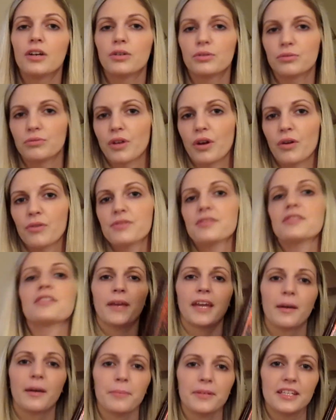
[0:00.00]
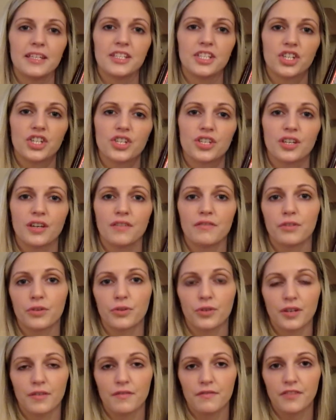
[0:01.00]
Who knows? Pick up an edition of
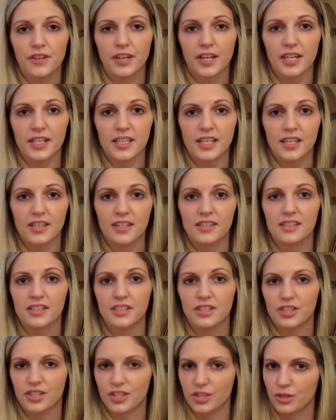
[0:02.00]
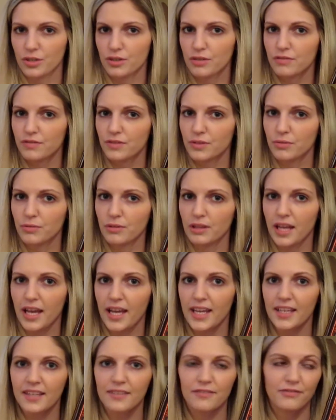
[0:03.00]
Grimm fairy tales near you if you
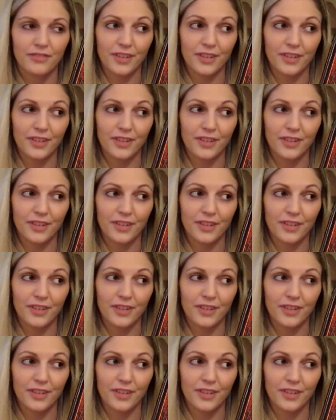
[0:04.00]
like